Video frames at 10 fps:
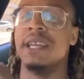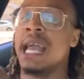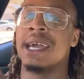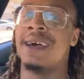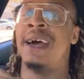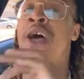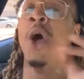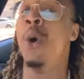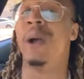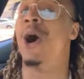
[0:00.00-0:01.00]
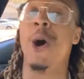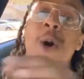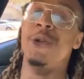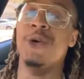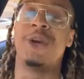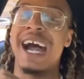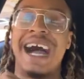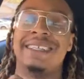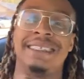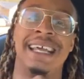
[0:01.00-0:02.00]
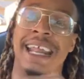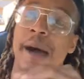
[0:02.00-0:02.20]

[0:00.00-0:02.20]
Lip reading: nigga with whole new content.